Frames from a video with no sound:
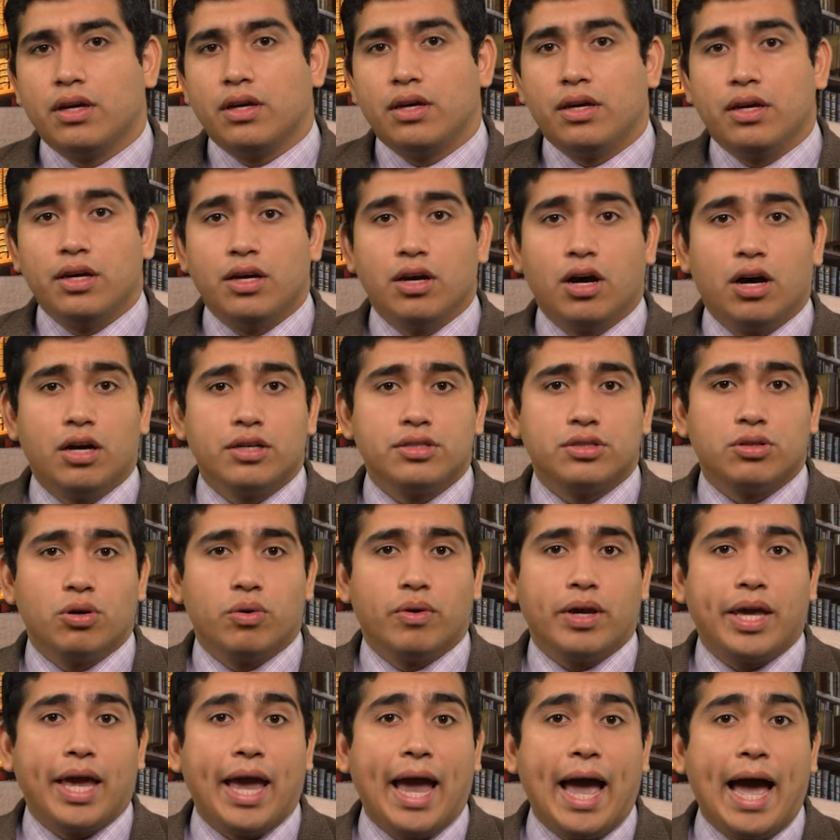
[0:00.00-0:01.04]
He also
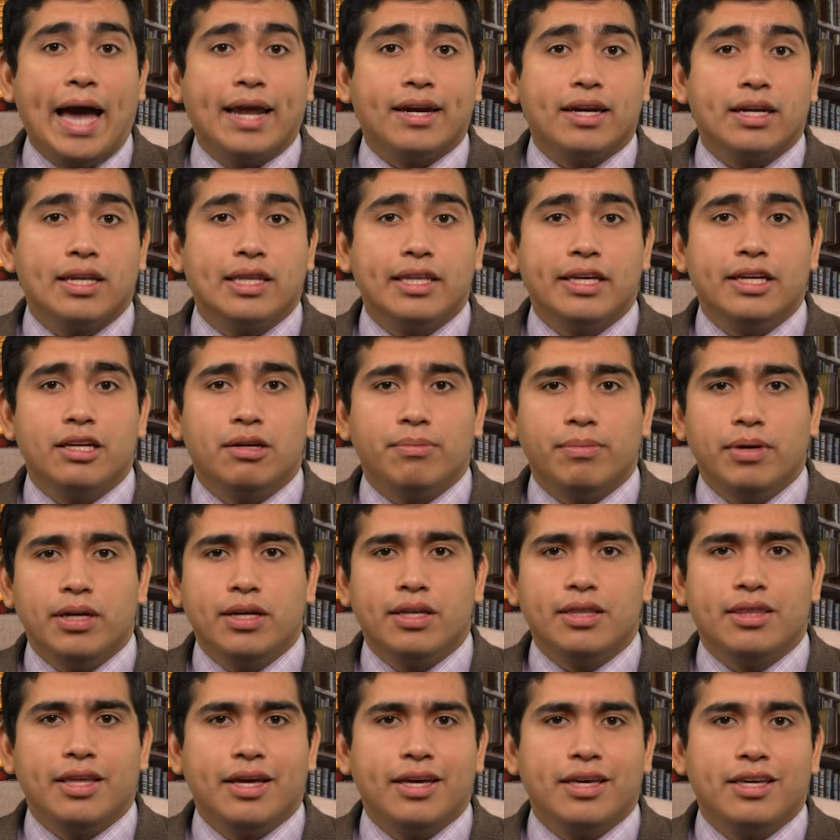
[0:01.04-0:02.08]
candidly
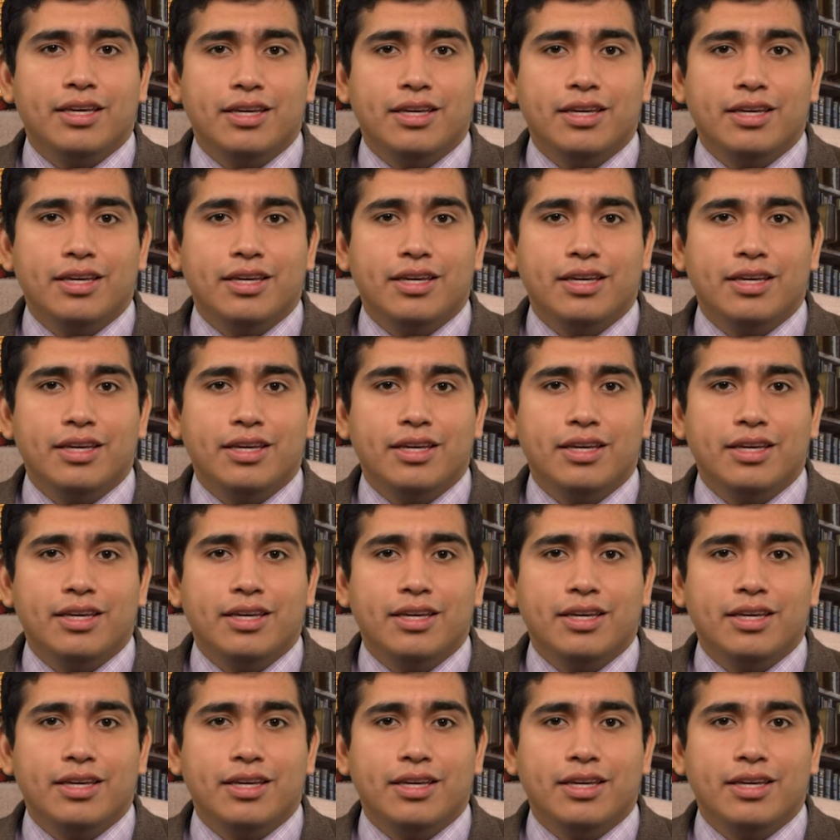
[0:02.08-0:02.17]
admitted that